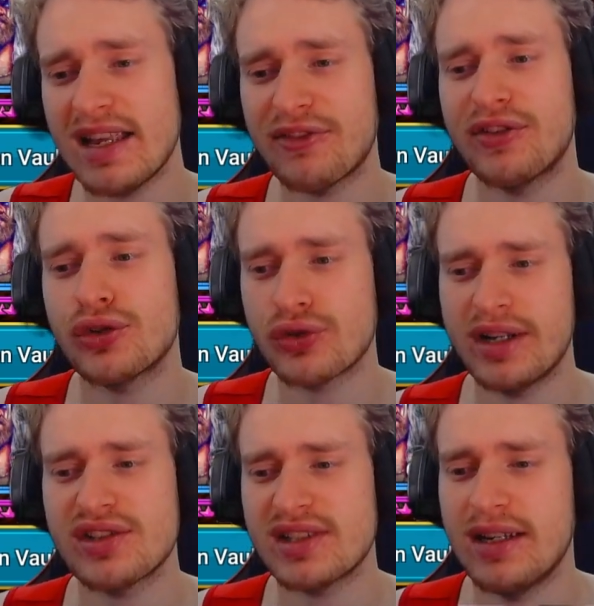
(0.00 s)
if you're
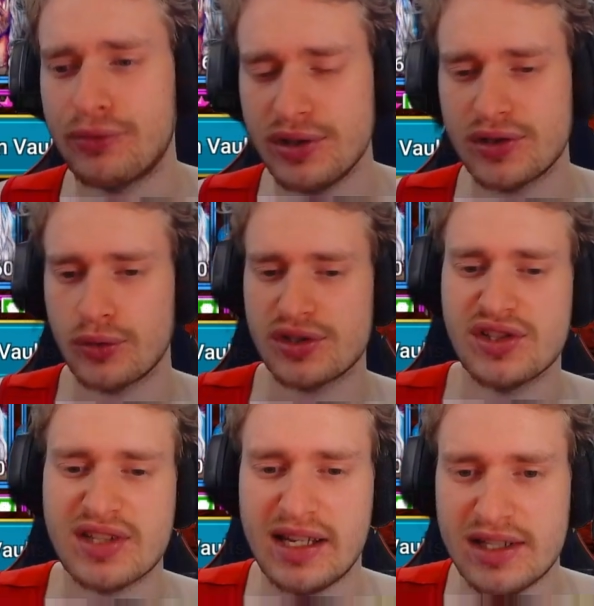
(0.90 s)
trying to save
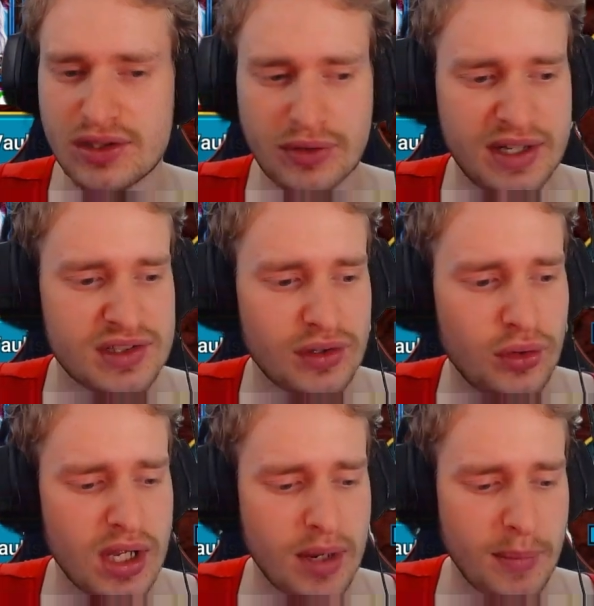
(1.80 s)
resources, that is, right? So
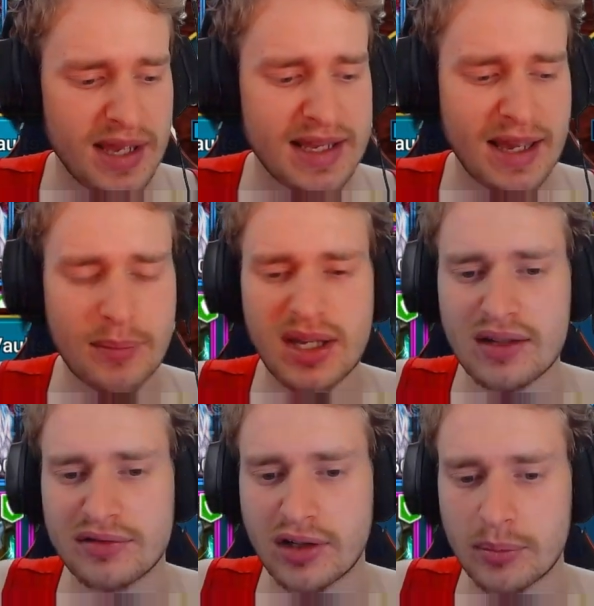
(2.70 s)
my
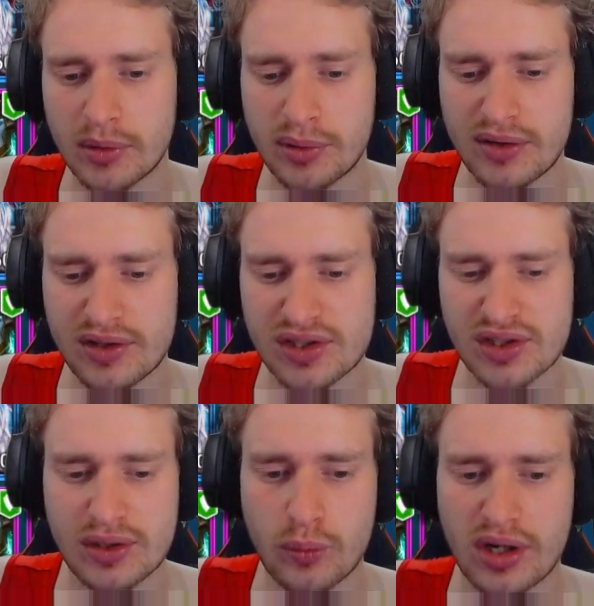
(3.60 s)
campaign farmer
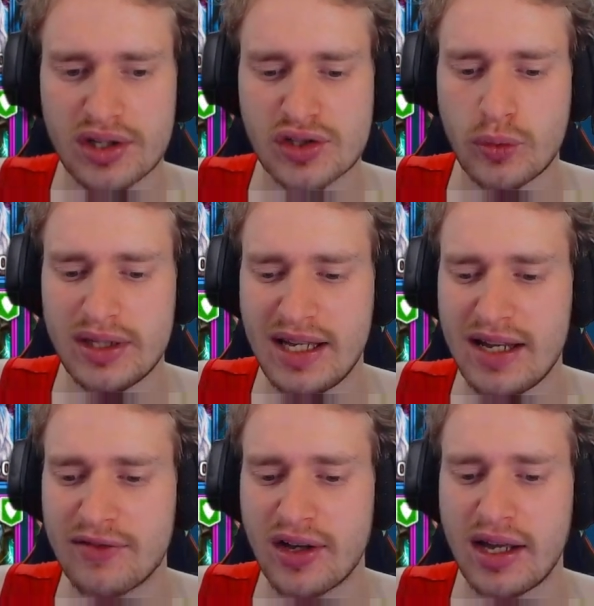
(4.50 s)
previously was Queen
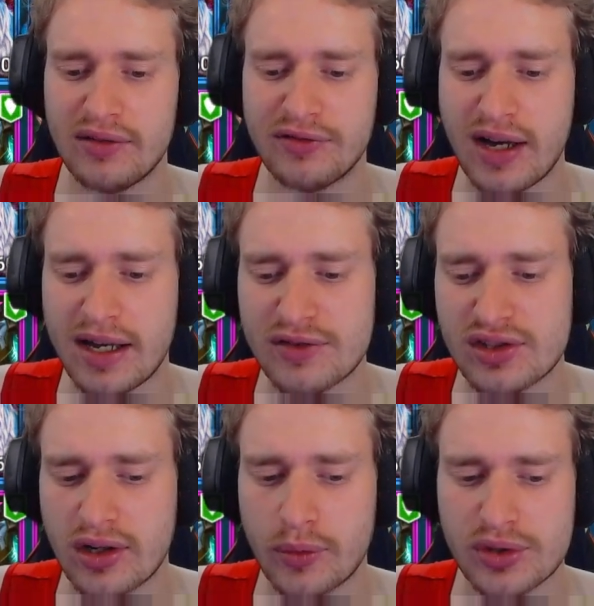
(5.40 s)
Ava at
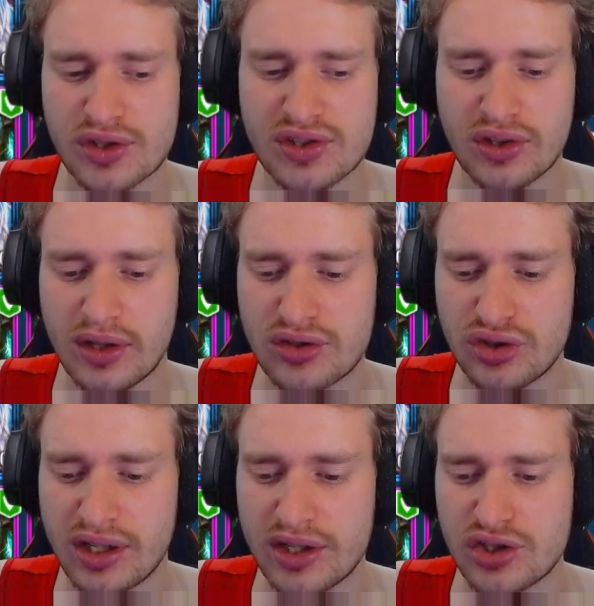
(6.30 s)
5-star, which is the
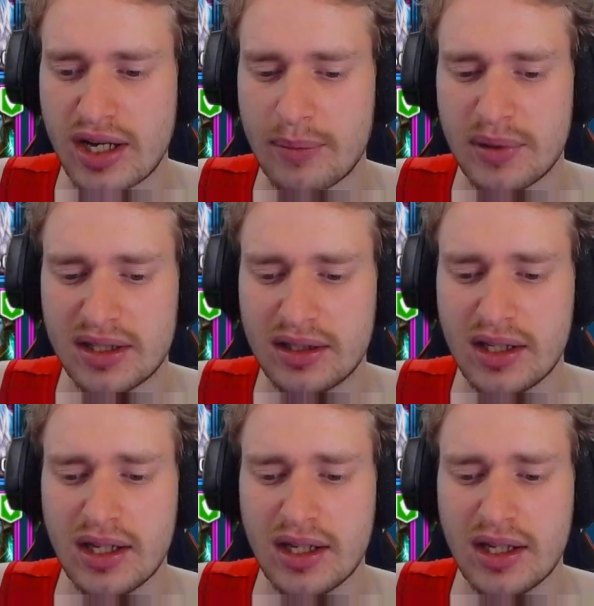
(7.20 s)
legendary champion.